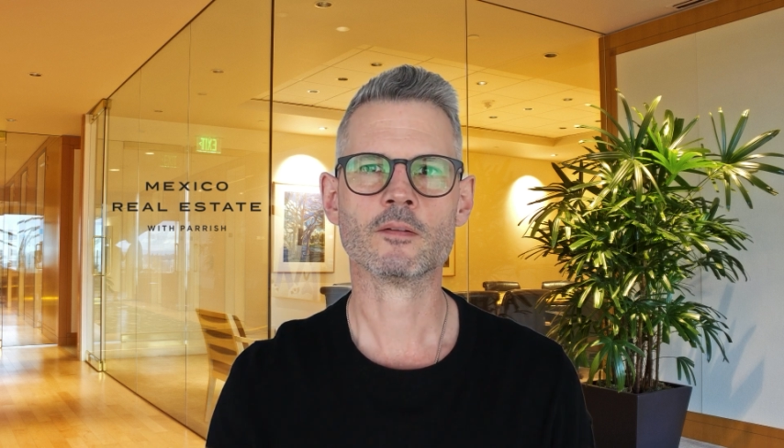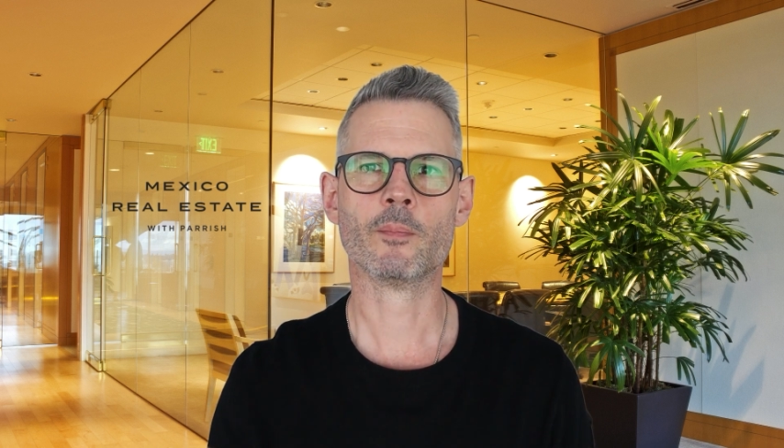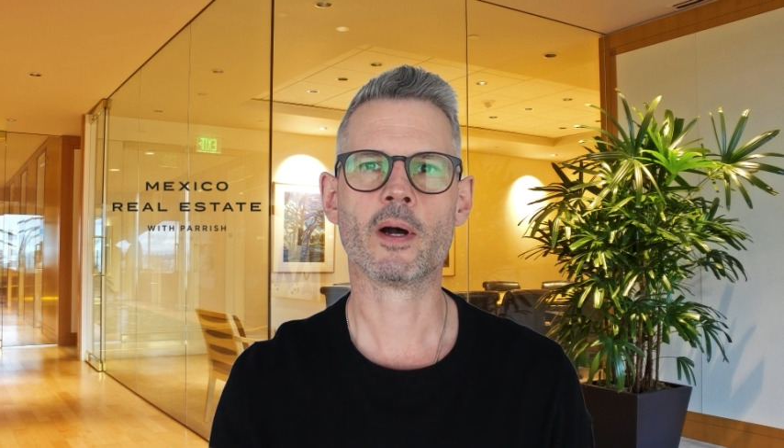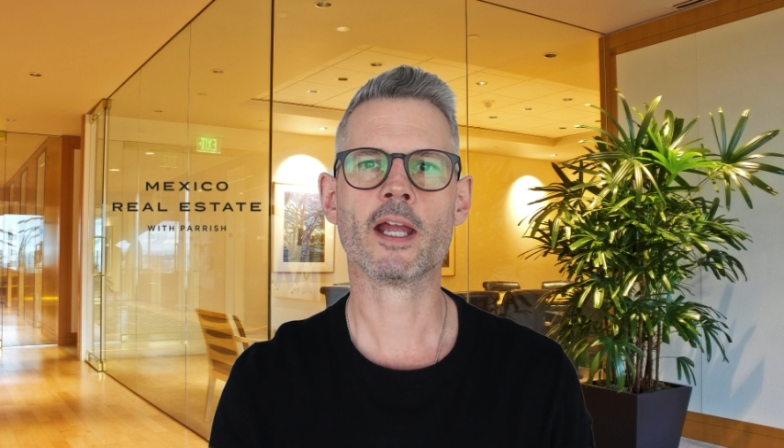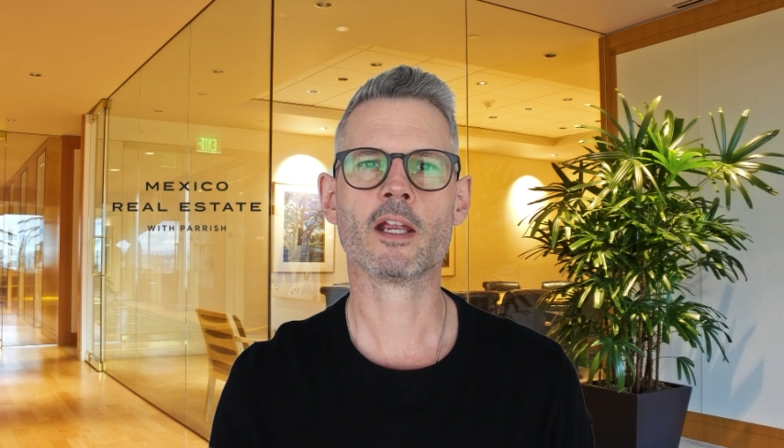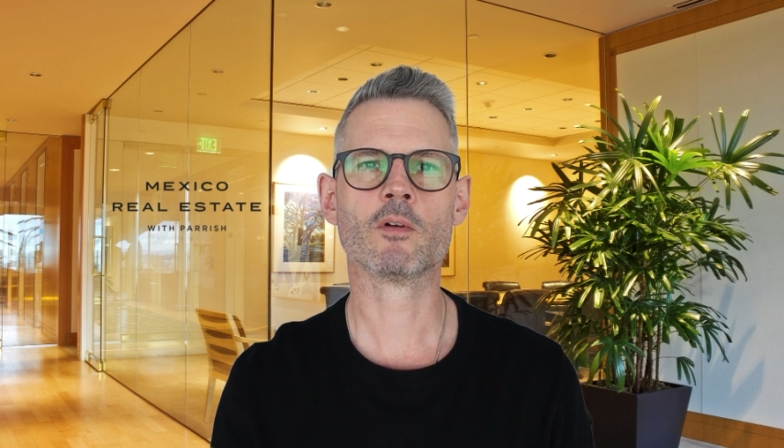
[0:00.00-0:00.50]

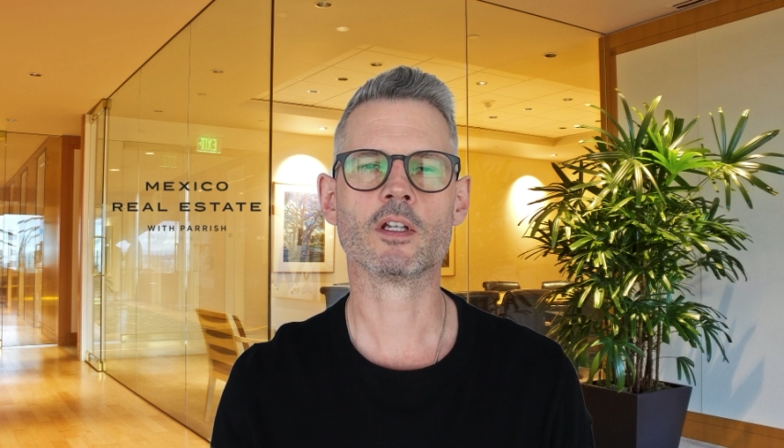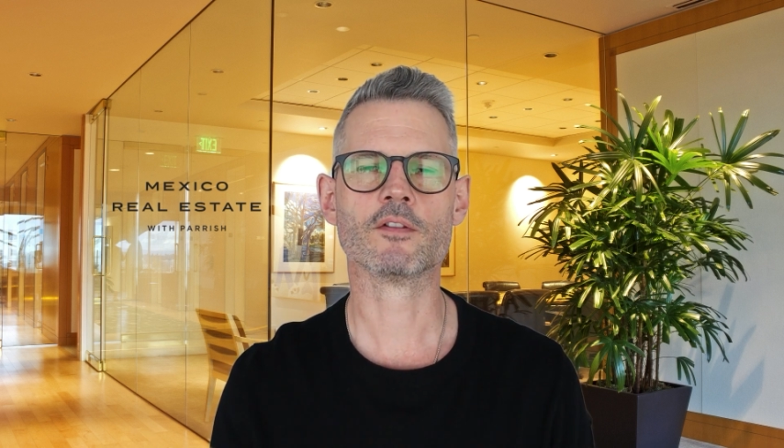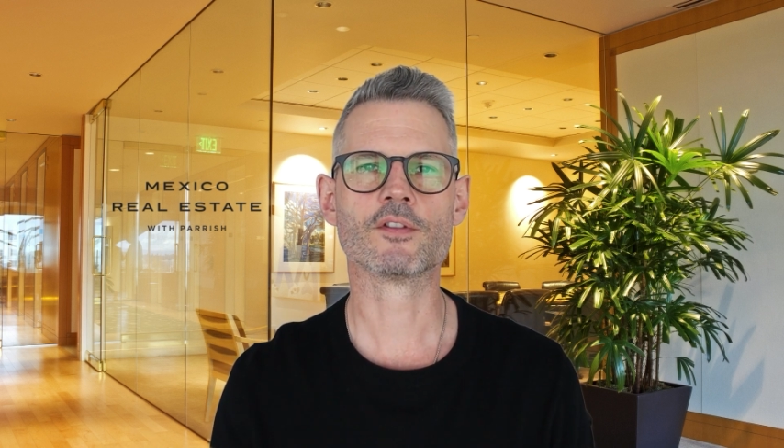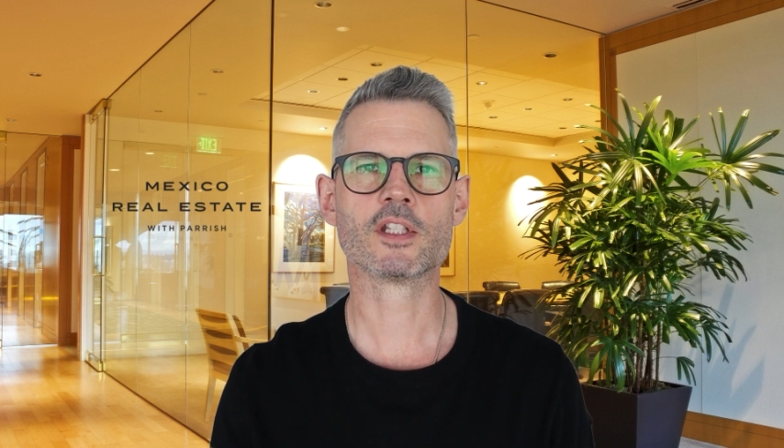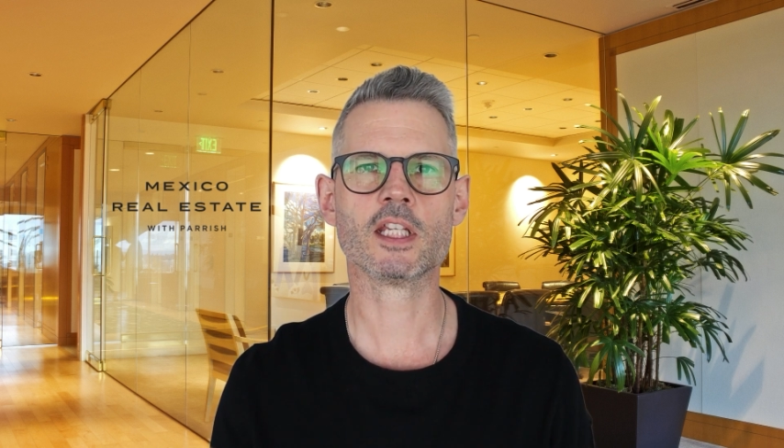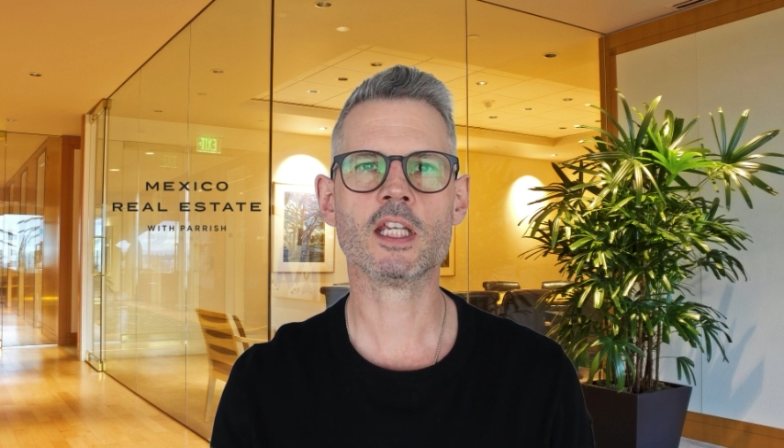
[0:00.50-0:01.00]
buying what you
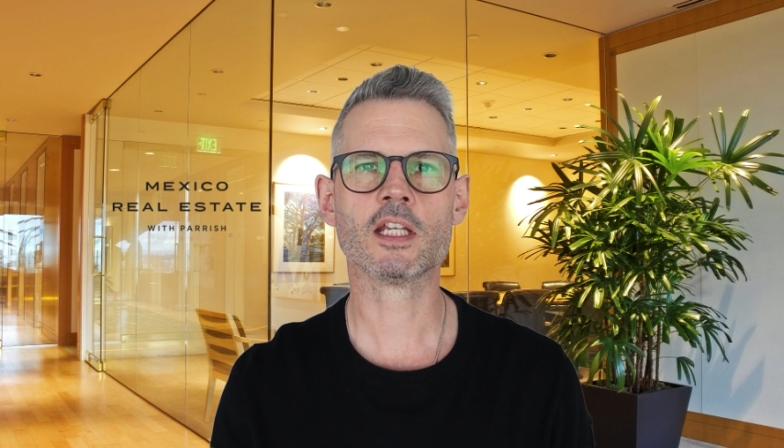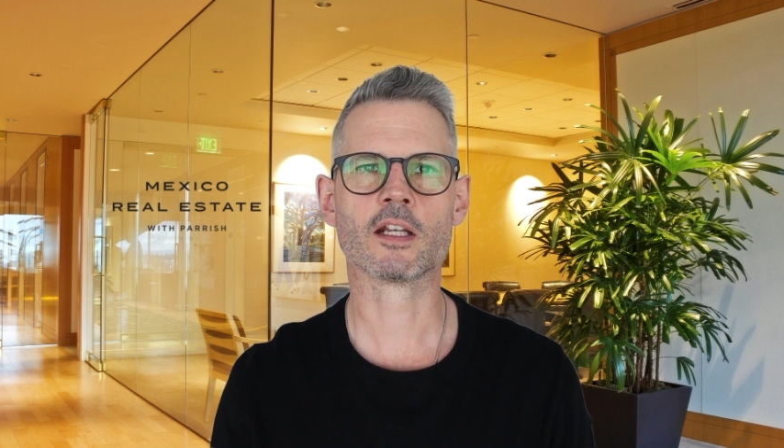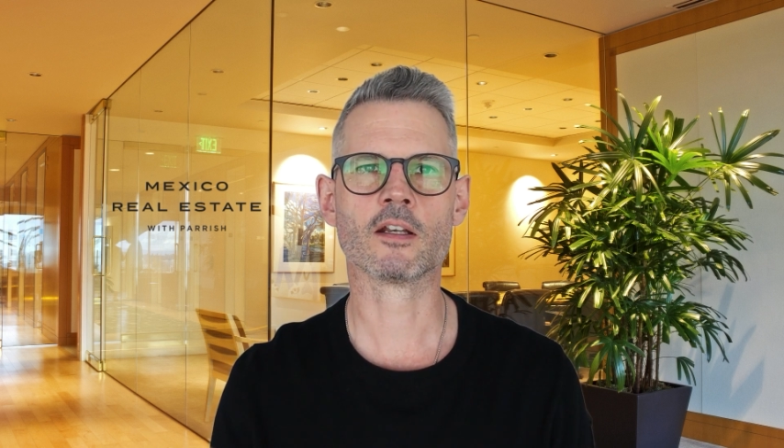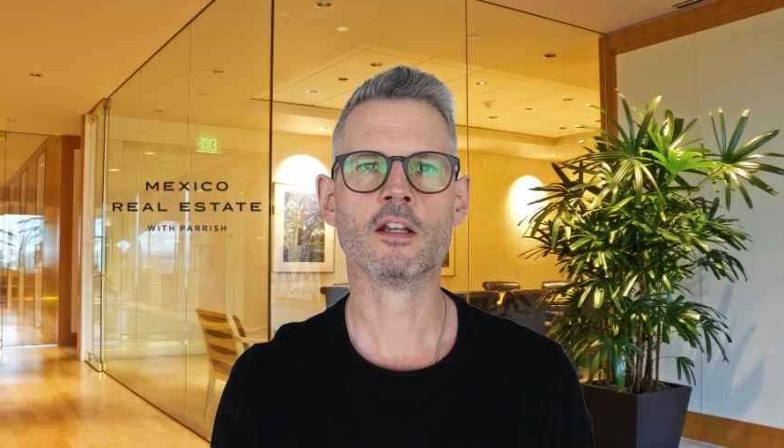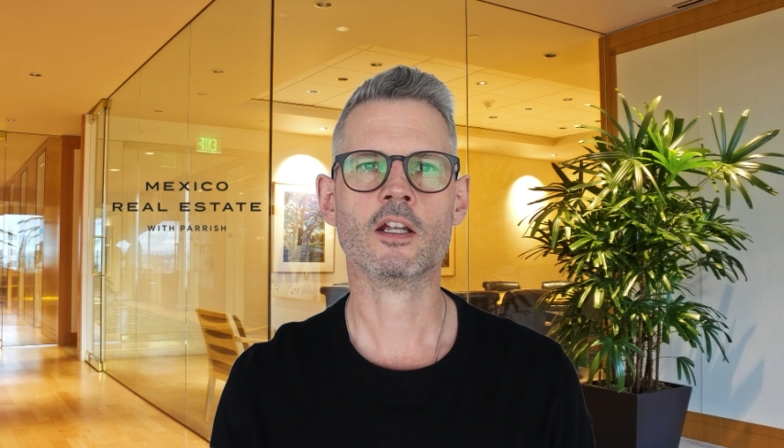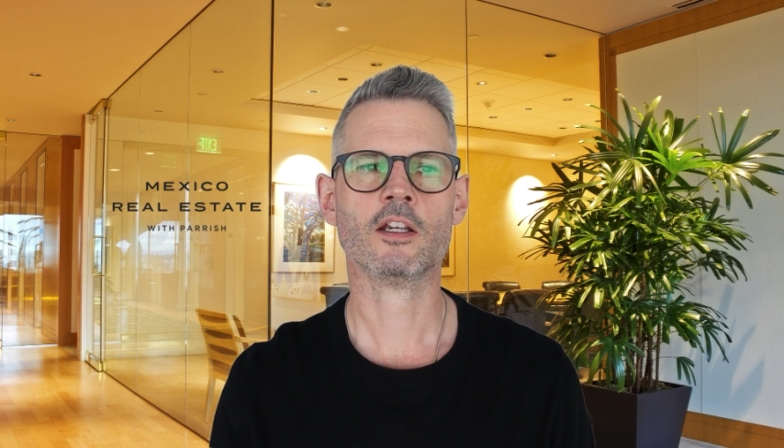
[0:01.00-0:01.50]
see,
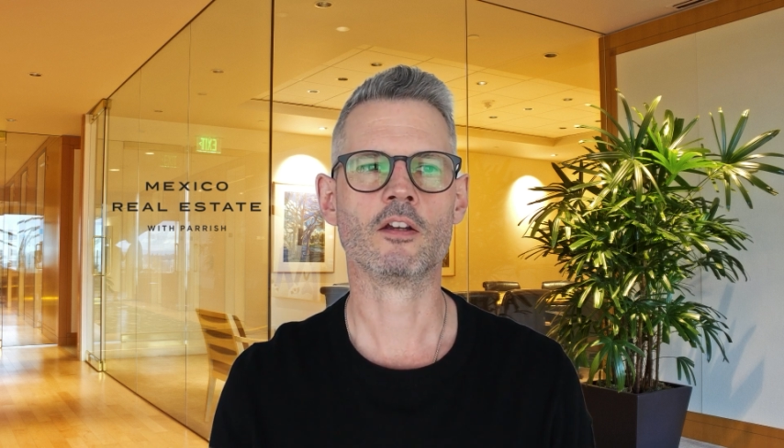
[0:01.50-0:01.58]
and